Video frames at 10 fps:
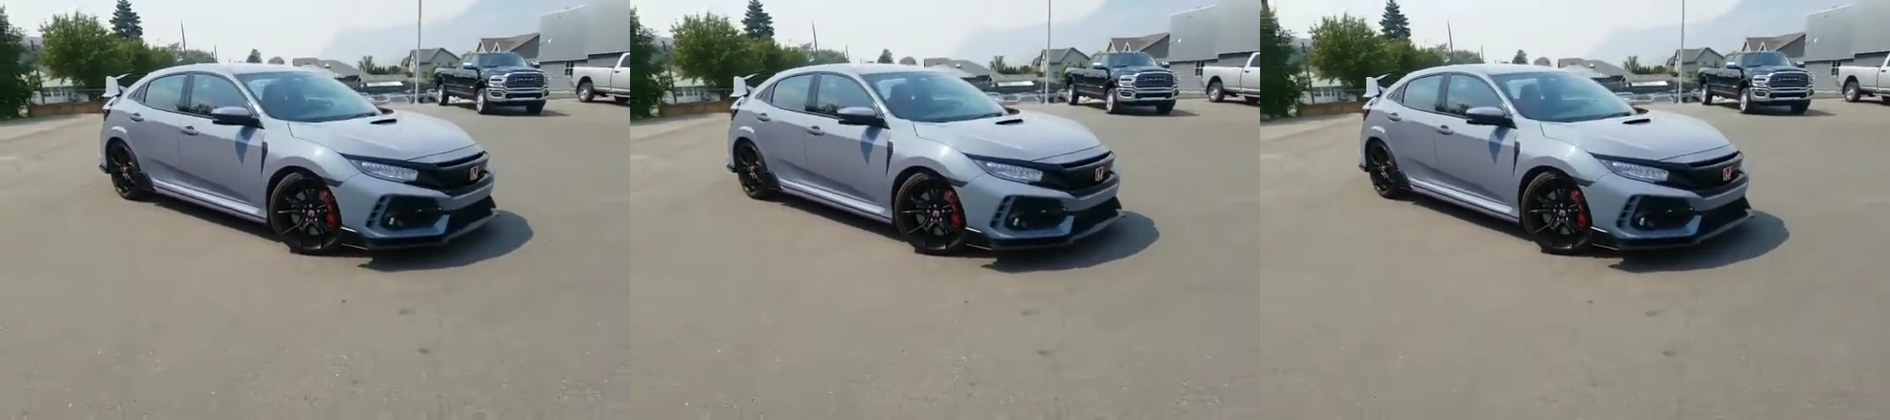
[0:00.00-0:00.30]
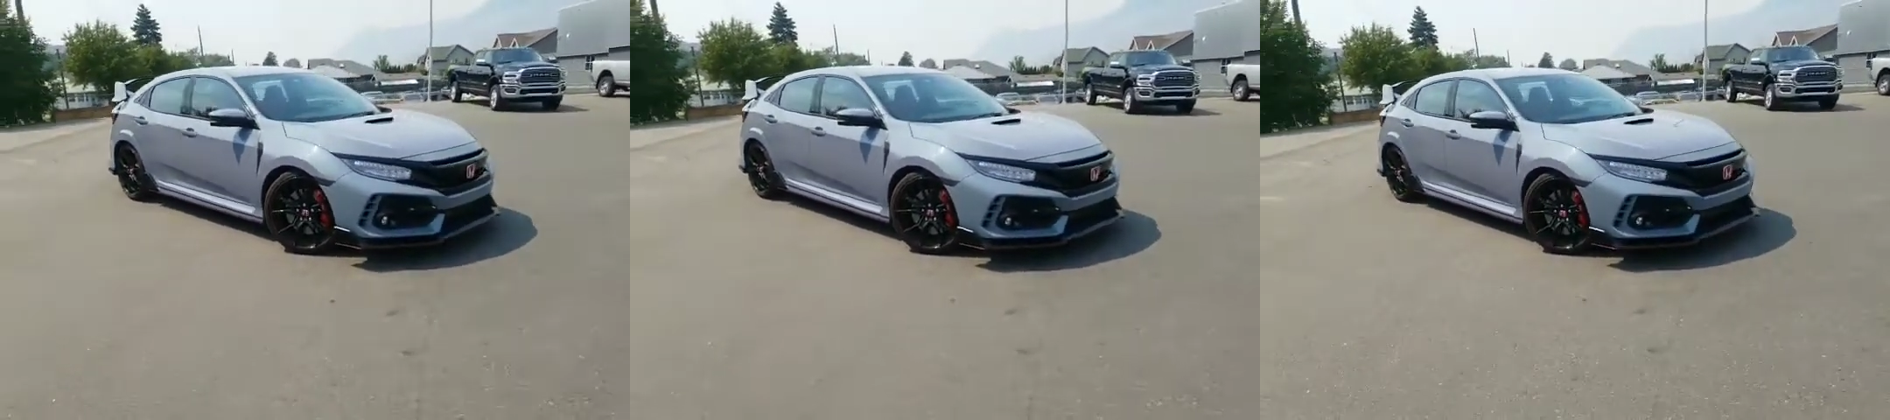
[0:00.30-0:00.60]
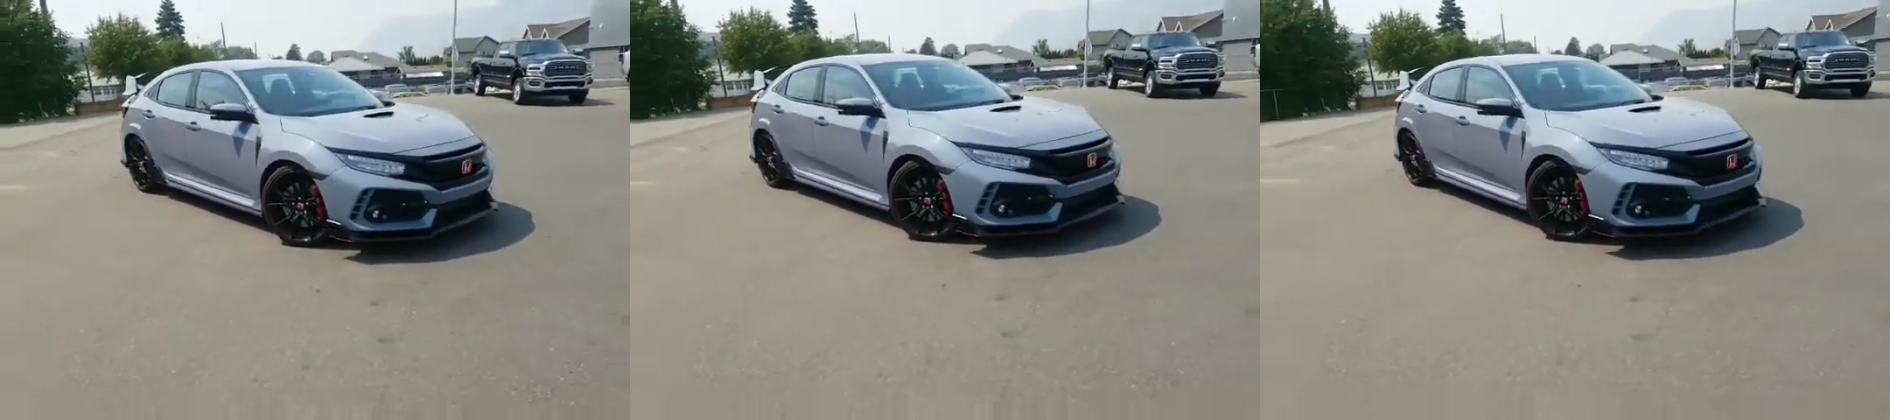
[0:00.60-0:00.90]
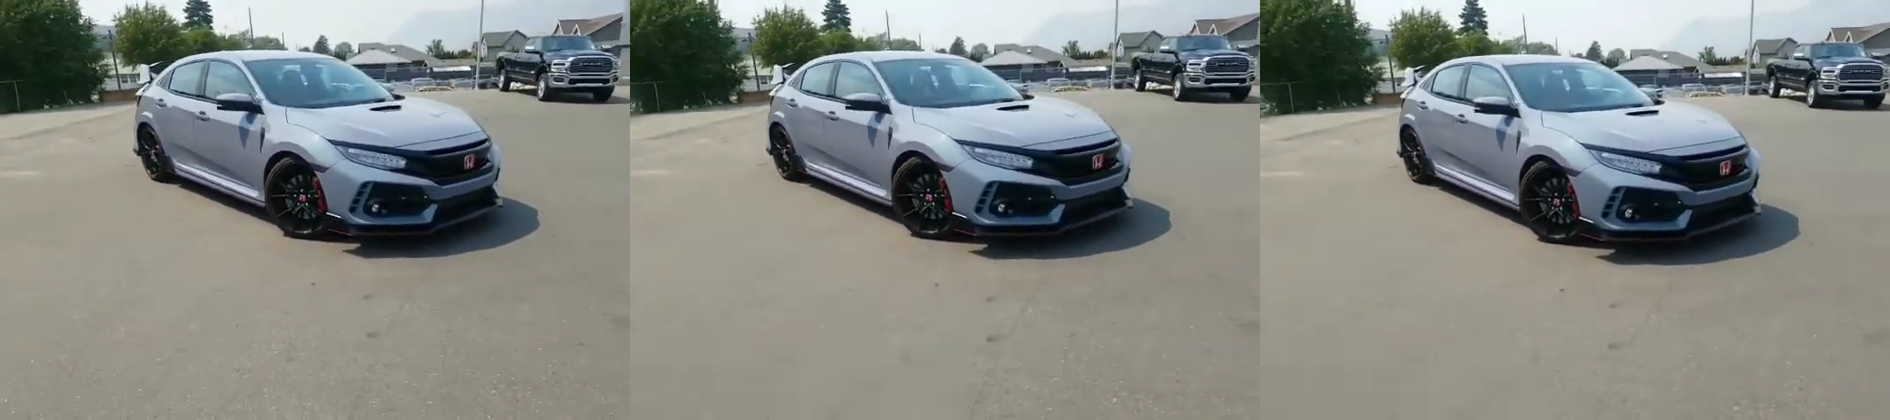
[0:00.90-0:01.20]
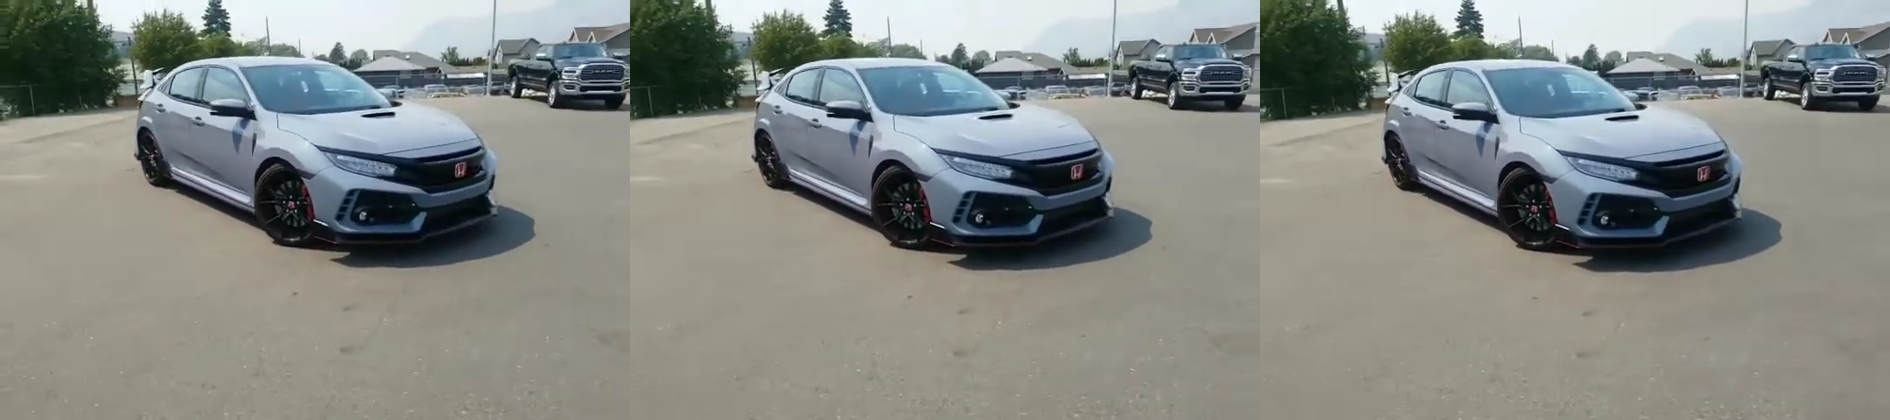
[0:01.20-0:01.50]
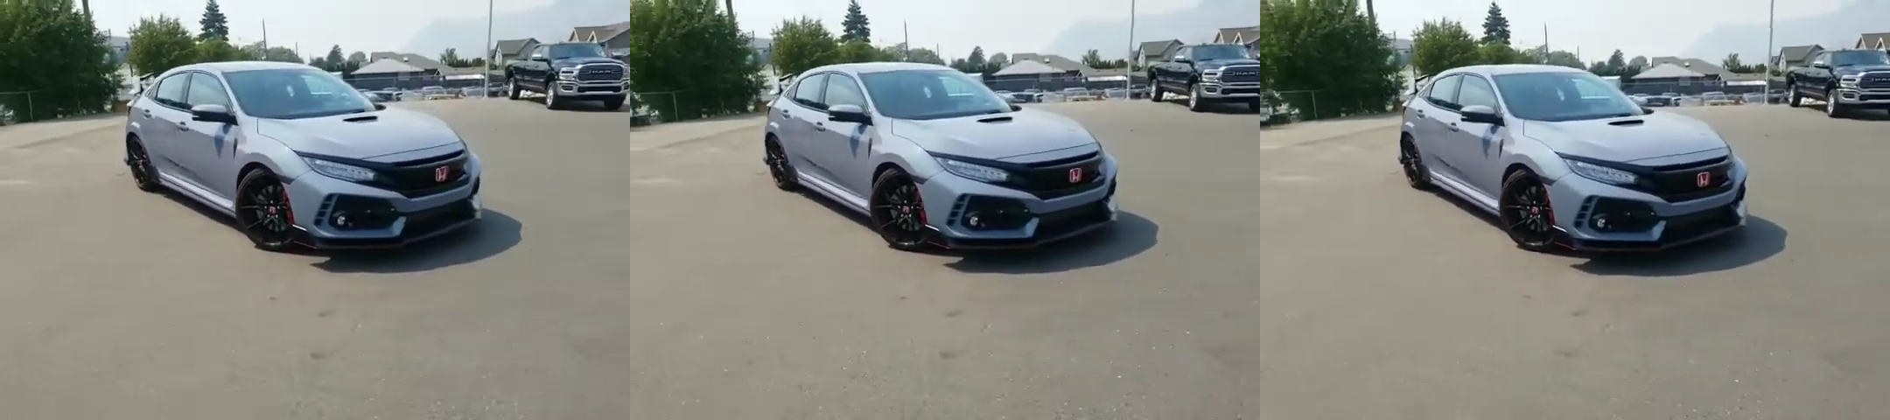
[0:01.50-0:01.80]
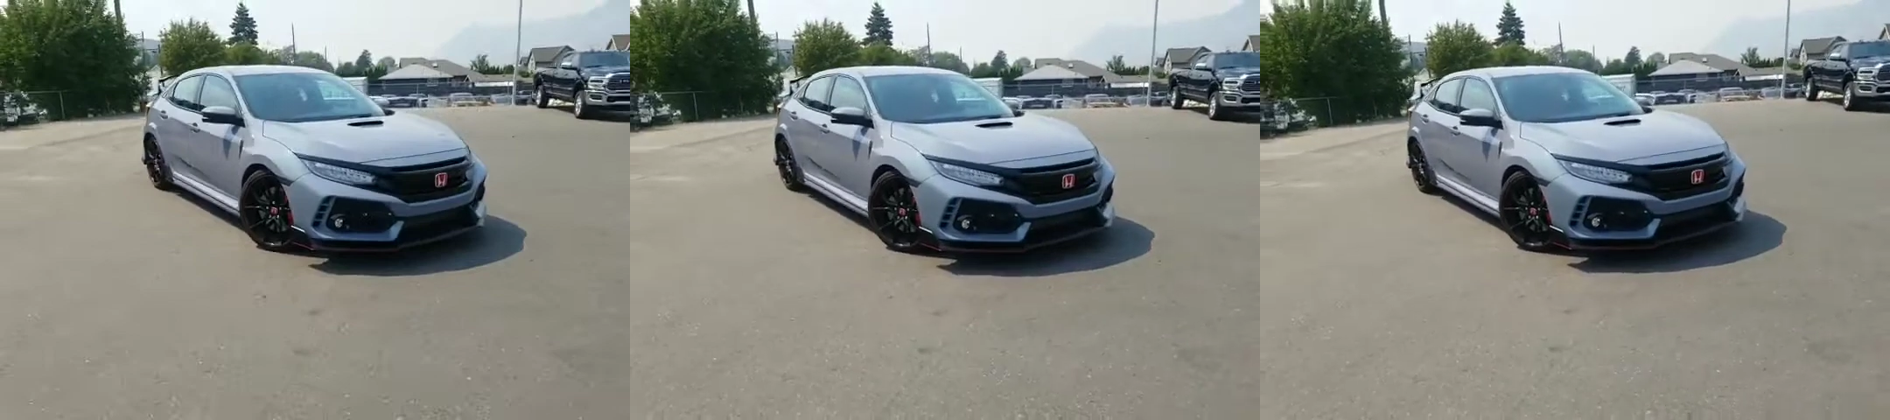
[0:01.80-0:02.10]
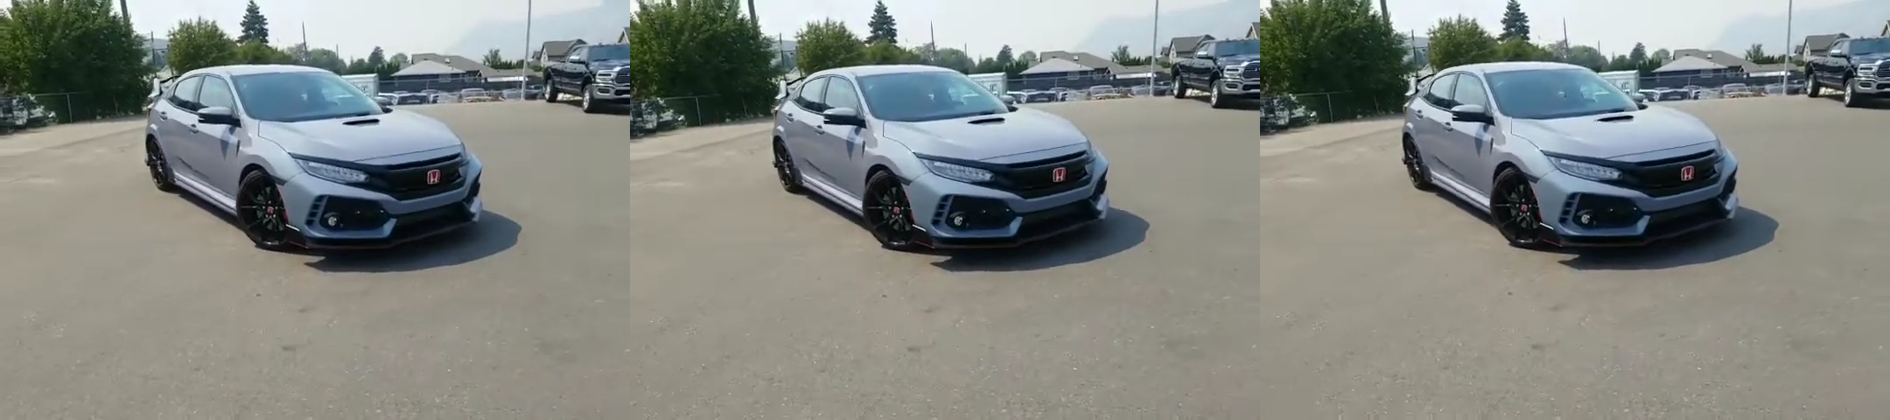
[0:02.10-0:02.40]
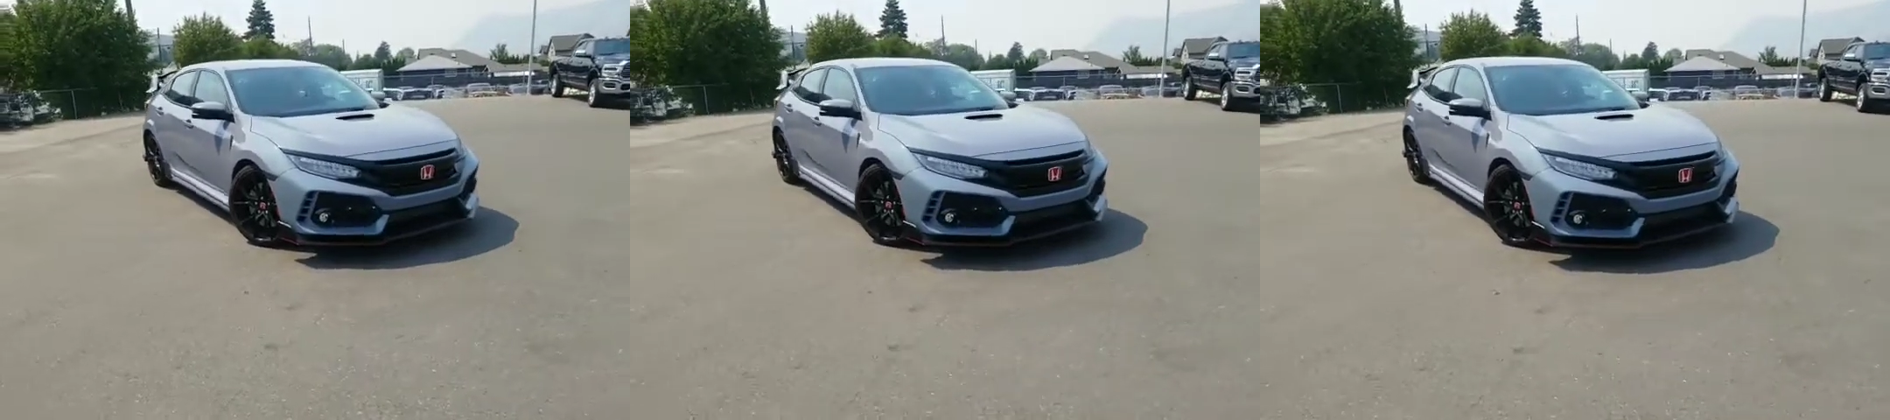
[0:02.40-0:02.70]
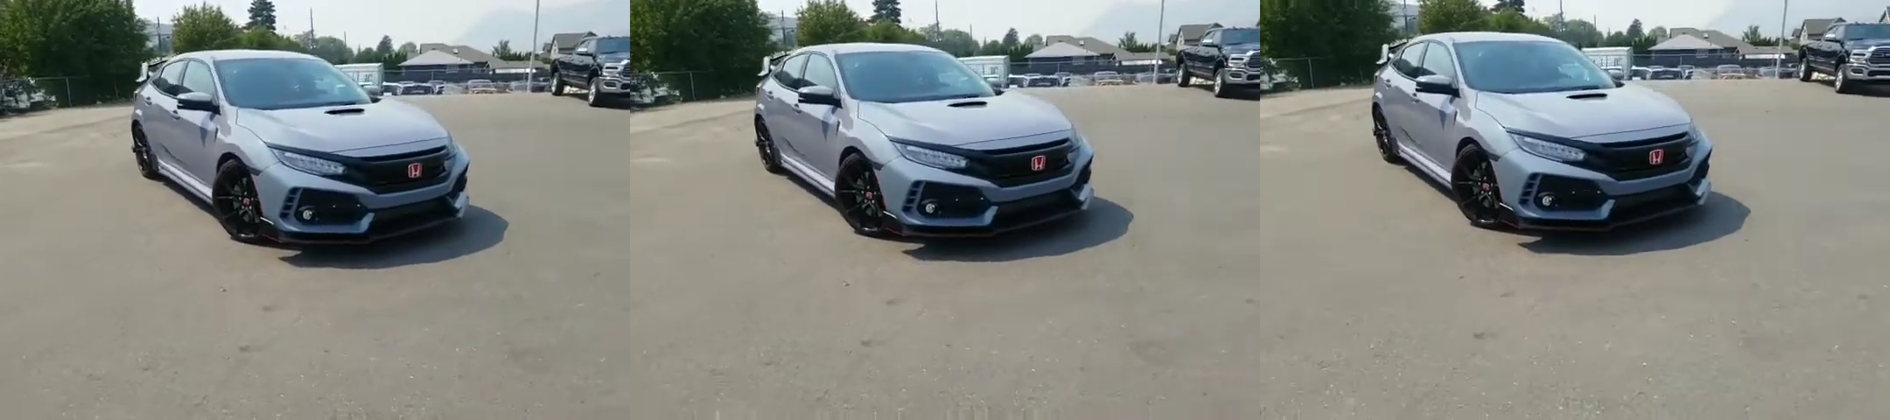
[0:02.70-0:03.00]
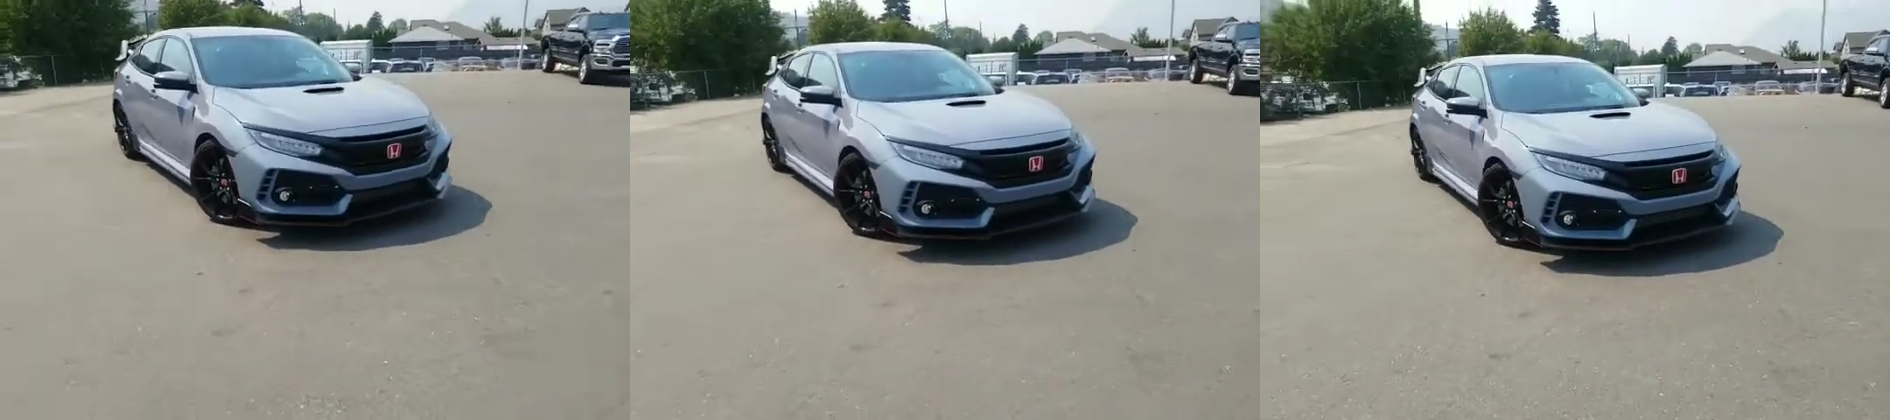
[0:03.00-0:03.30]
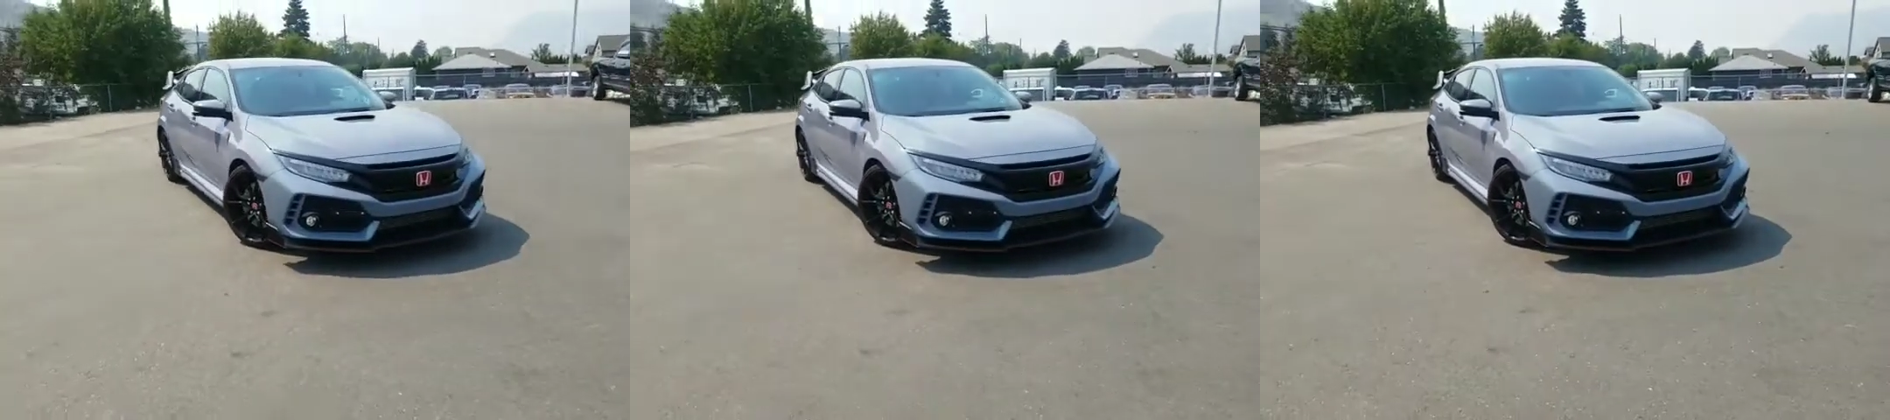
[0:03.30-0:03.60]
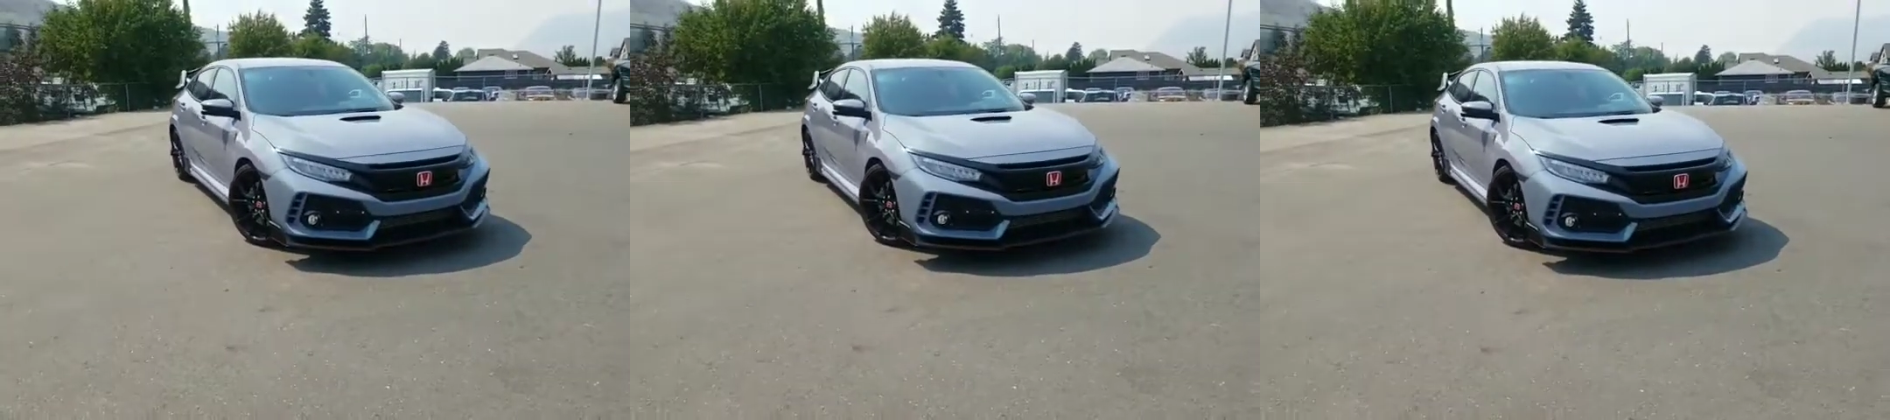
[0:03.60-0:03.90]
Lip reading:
[unreadable: no face in view]